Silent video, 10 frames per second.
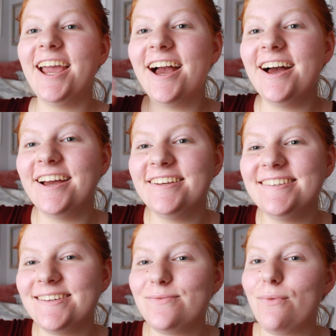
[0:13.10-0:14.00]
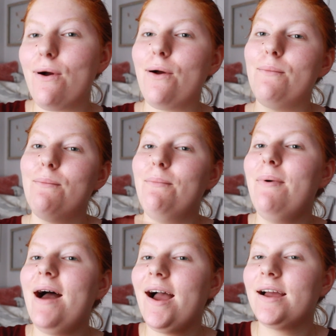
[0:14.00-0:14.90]
Hey guys, and welcome
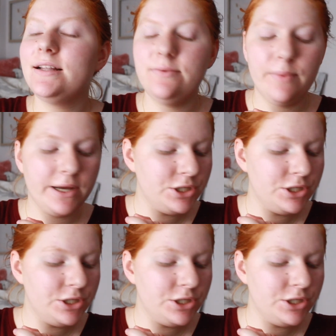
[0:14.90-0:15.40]
back to my